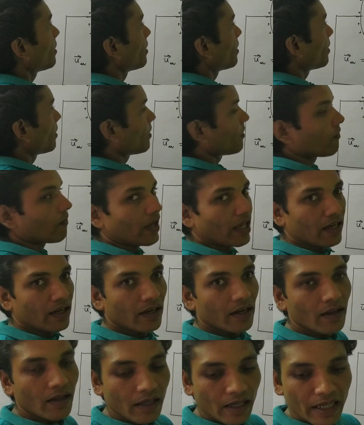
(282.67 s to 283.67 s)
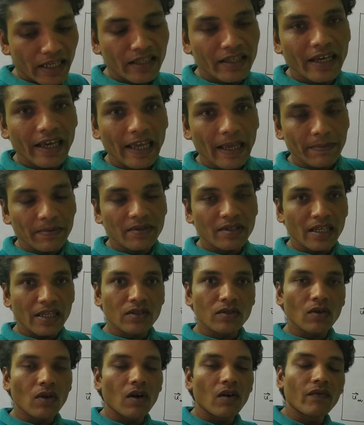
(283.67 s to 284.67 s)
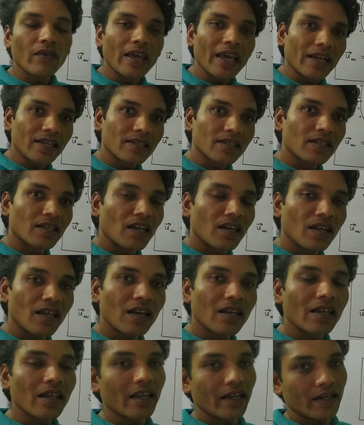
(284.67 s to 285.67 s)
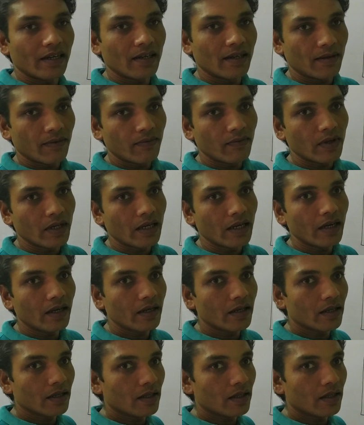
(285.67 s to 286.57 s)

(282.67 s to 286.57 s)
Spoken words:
when in the absence of external electric field,